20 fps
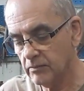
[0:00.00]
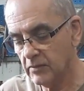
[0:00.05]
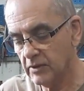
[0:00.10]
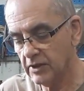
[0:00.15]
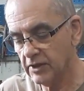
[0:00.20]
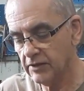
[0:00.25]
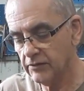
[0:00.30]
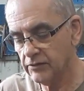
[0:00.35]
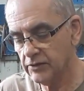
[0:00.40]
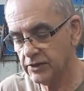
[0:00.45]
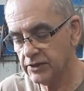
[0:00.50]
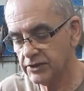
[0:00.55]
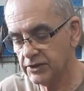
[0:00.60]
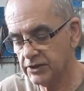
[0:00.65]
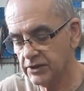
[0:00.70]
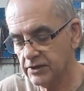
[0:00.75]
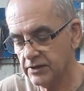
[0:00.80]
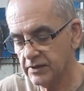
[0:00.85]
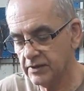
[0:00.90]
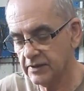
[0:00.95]
Leverage.
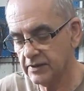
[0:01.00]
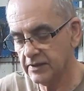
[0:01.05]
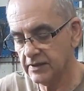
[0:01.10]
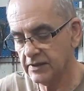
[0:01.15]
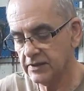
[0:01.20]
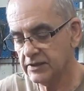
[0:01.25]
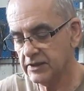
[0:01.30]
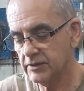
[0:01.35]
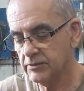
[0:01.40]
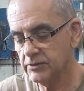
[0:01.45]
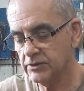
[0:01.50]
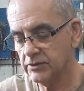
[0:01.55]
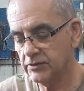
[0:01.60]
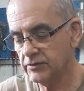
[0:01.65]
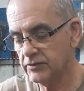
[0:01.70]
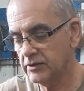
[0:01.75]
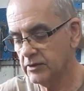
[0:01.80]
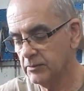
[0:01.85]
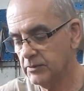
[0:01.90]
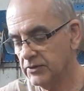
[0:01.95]
It seems to
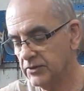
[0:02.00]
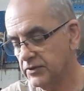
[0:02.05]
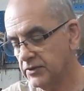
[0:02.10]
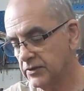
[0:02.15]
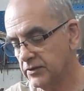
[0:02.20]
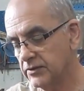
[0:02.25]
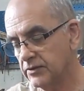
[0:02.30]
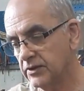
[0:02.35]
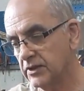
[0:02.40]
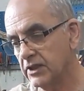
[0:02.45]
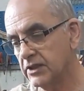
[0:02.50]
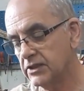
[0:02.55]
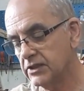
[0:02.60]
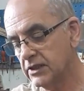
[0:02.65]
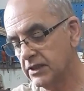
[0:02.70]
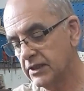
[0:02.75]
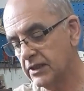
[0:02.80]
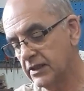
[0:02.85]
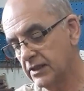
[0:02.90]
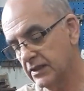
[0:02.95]
have come undone
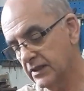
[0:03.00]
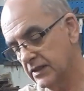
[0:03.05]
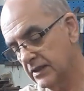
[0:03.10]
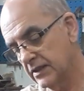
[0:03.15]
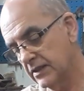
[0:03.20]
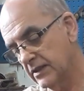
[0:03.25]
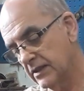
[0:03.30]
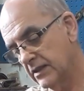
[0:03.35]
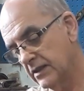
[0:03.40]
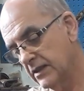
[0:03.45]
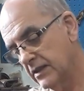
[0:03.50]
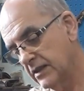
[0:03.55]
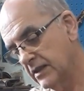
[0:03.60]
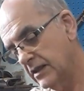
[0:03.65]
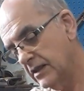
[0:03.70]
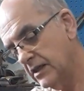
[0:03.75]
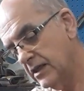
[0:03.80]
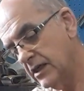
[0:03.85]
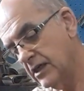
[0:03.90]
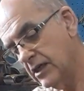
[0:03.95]
nicely.
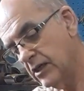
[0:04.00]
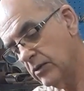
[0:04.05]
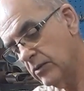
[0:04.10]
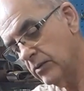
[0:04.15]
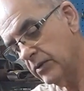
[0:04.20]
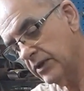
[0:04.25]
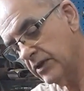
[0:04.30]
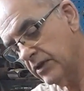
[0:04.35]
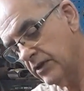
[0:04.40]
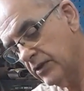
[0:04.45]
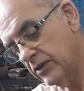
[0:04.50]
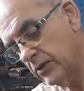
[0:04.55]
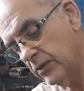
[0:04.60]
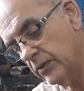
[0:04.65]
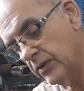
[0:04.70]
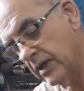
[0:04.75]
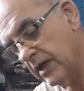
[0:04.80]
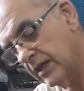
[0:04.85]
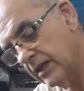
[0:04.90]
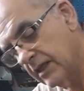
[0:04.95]
We can
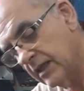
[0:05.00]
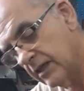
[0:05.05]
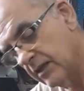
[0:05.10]
do that.